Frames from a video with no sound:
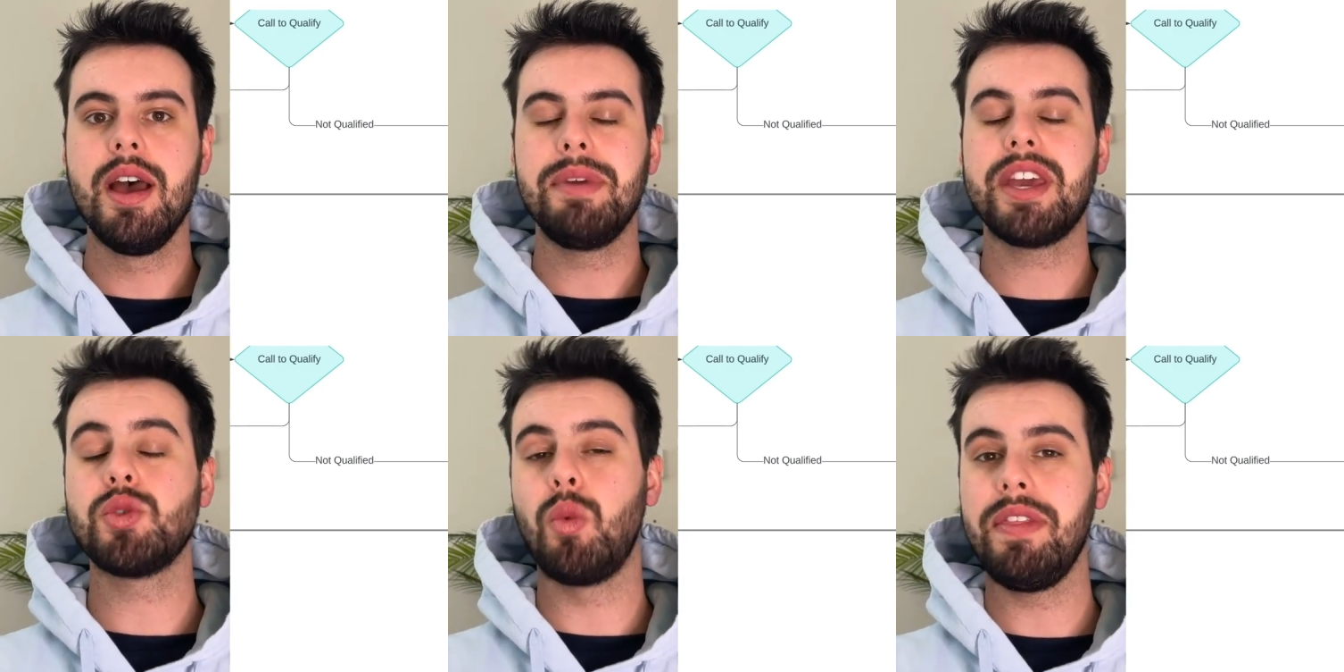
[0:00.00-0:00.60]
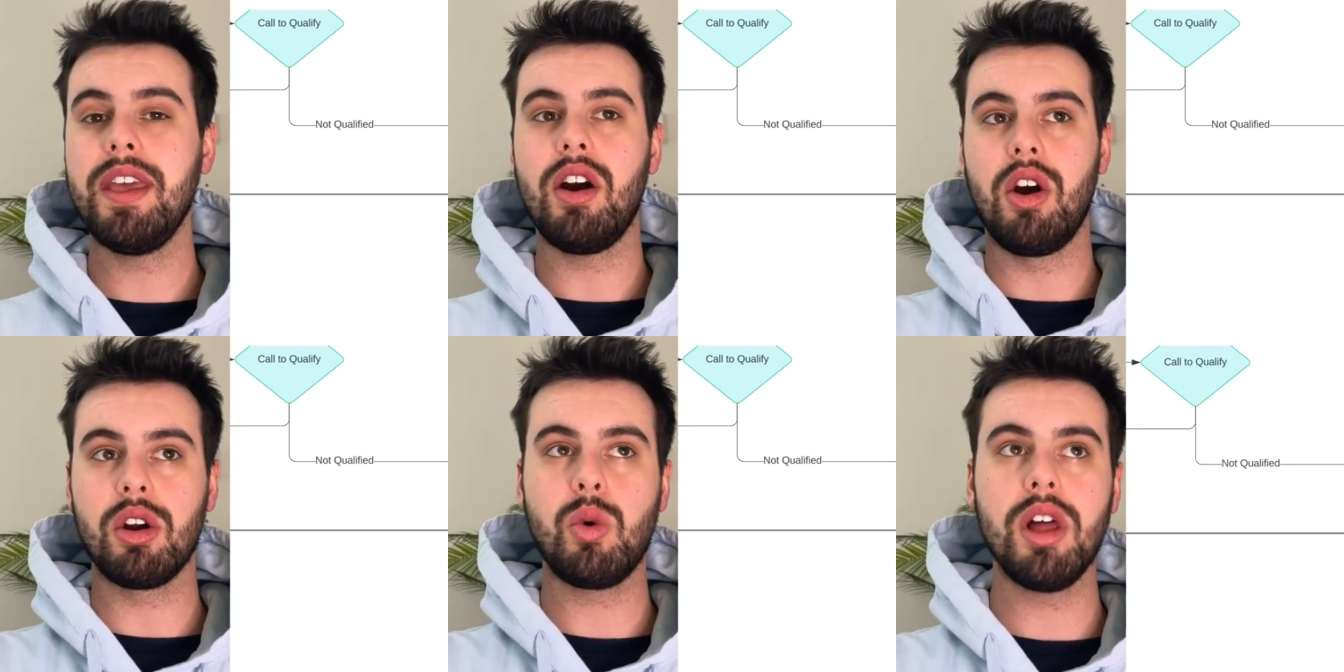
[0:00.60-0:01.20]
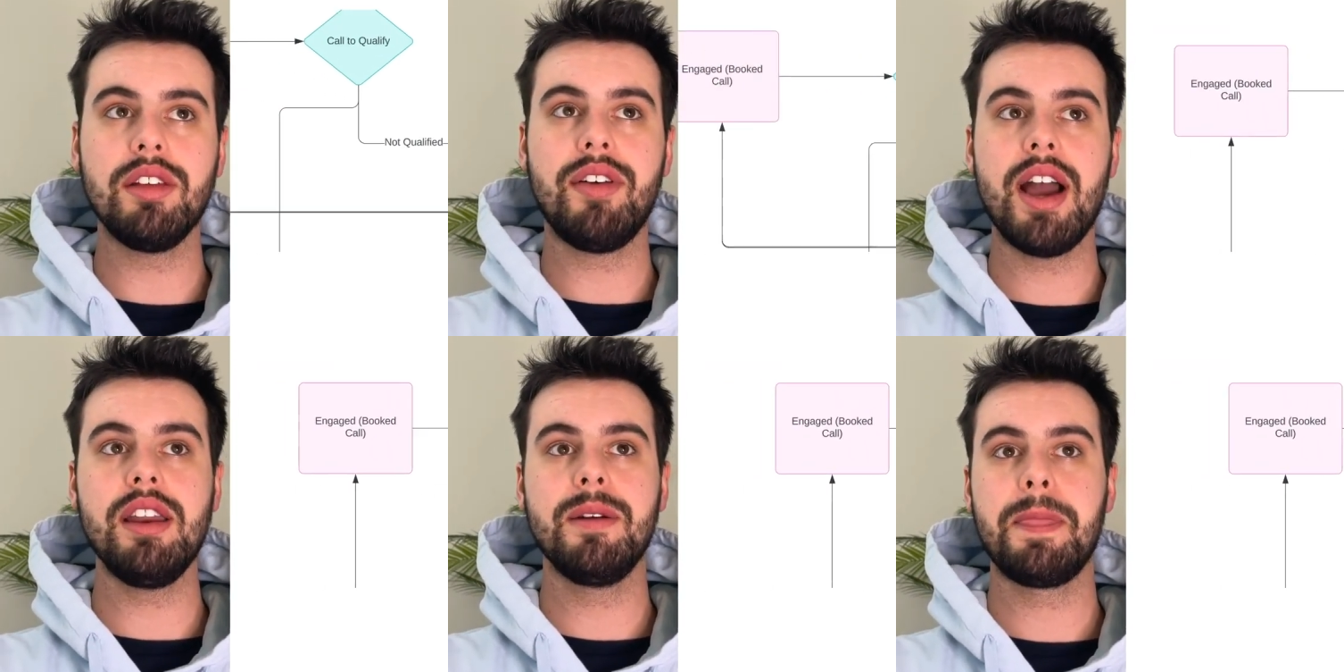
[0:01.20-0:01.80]
Because when they are
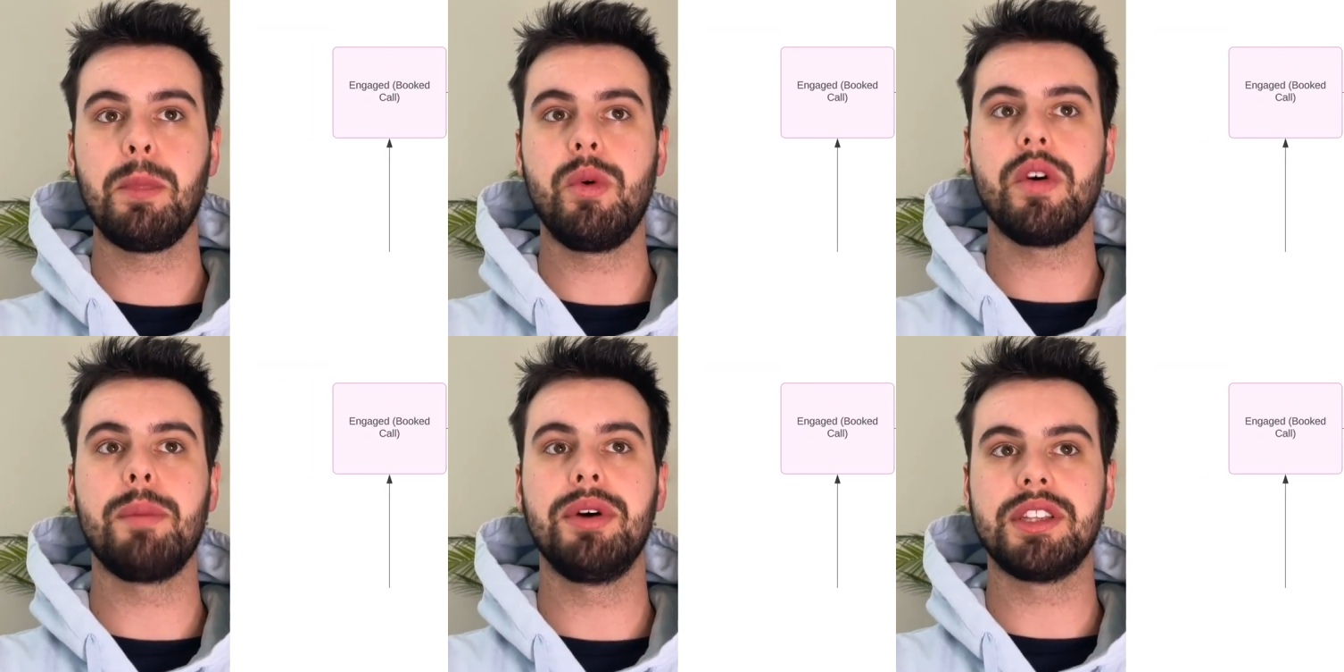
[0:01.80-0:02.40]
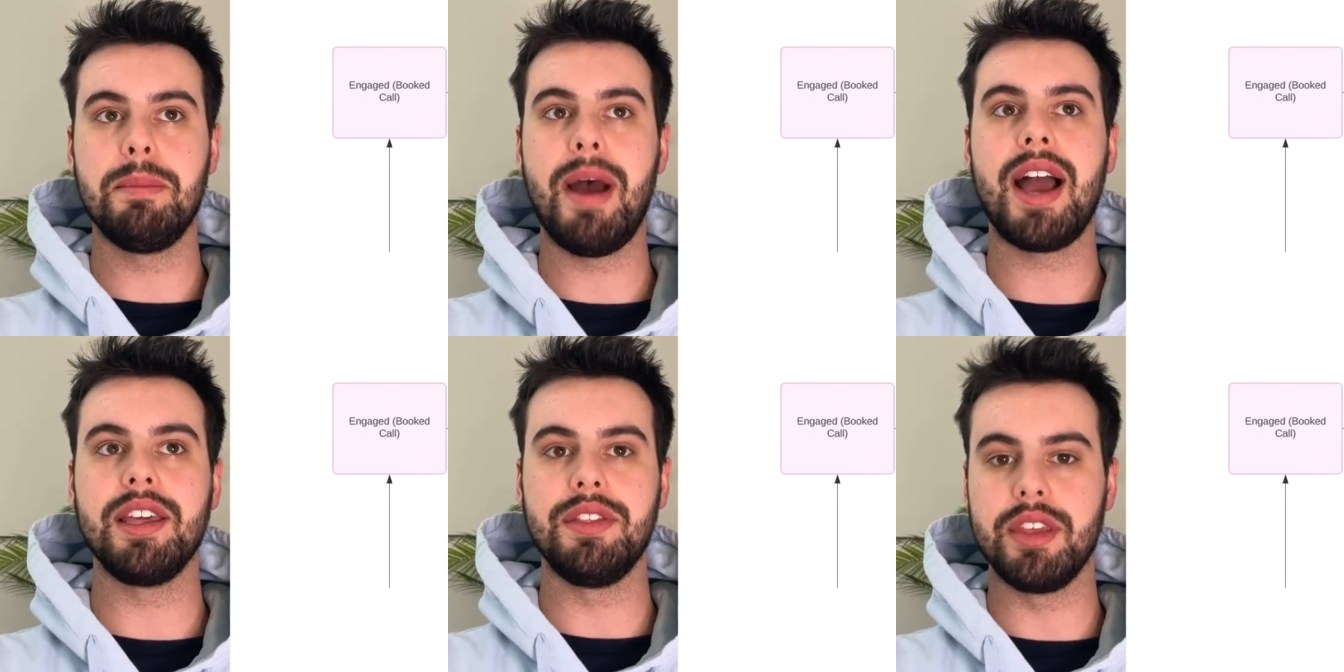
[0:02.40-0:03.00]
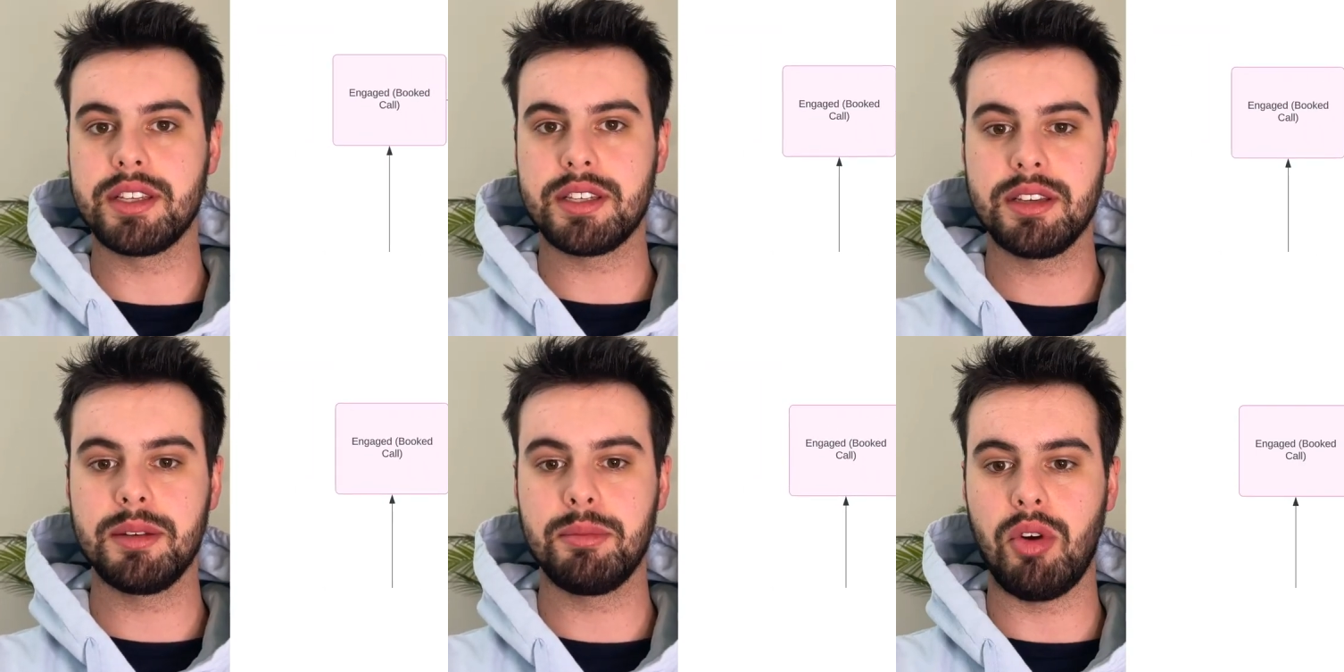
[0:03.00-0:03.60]
qualified, we want to put them back in this
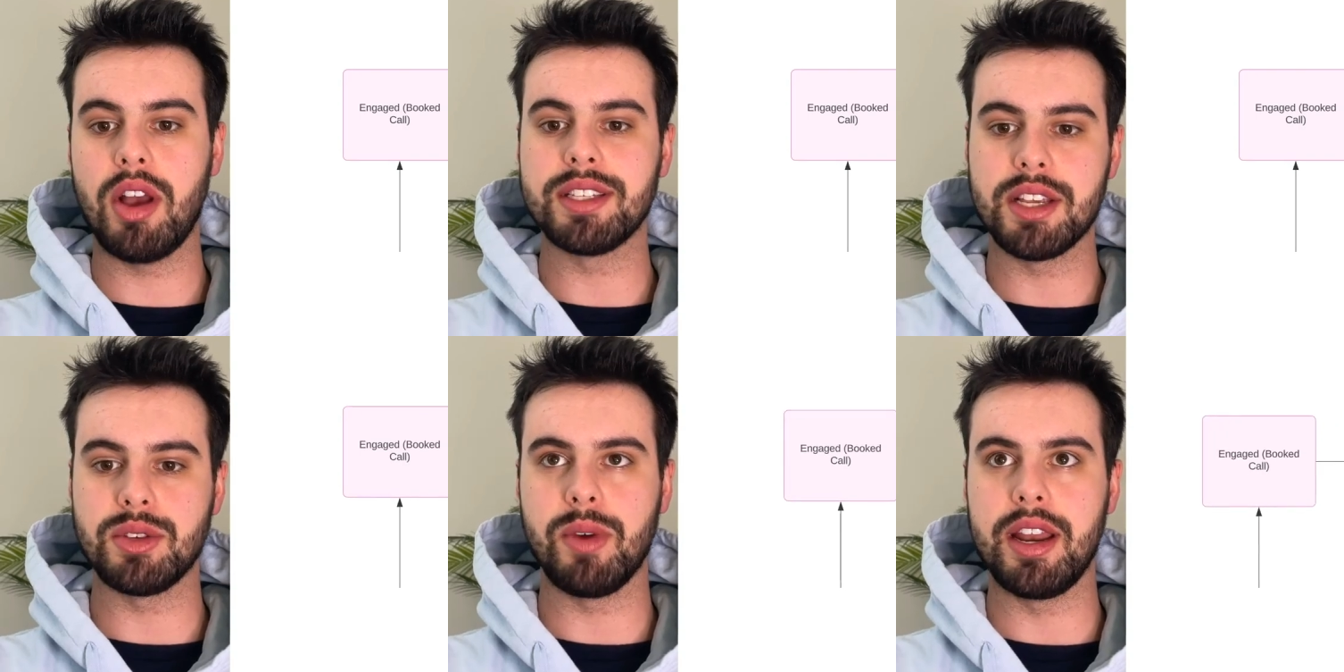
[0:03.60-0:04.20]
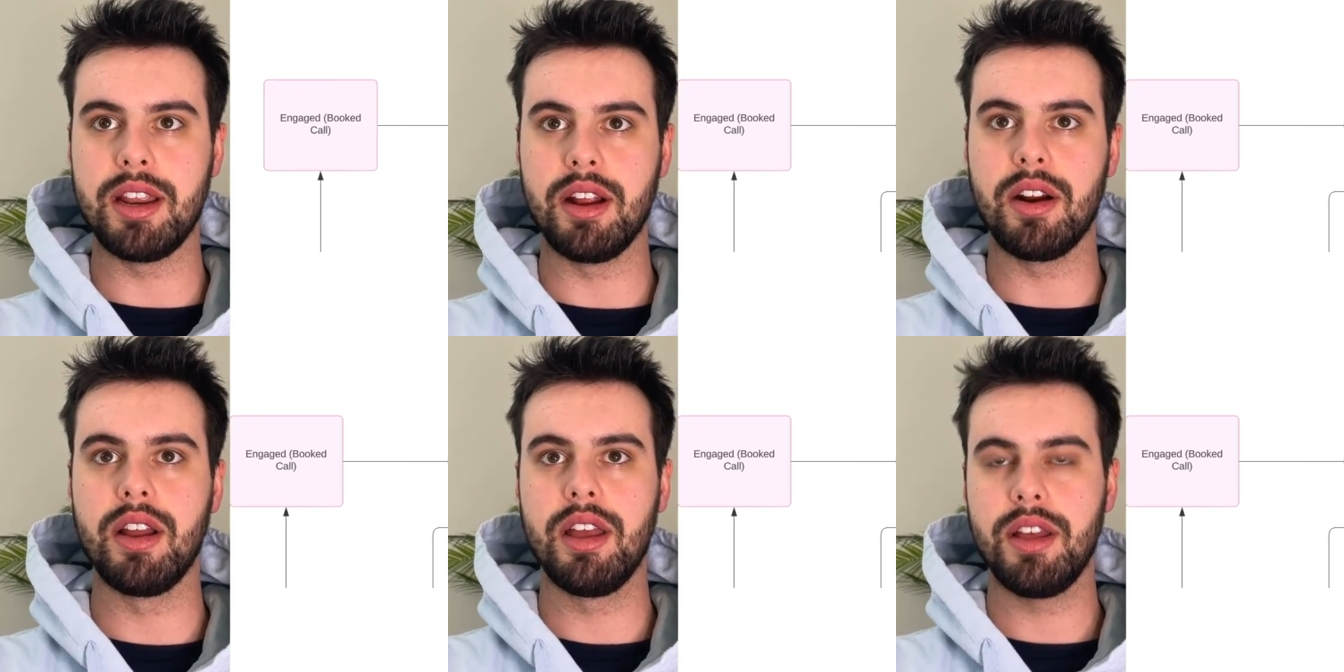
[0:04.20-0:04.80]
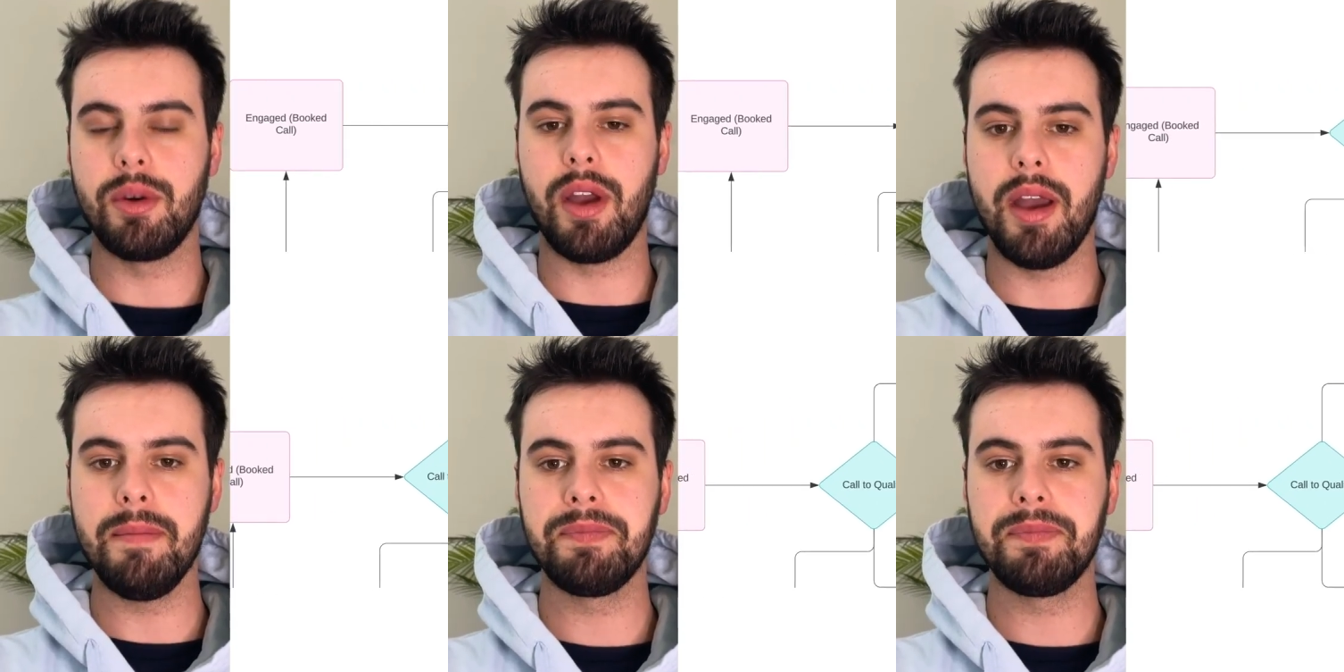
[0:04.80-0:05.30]
process right here. Okay.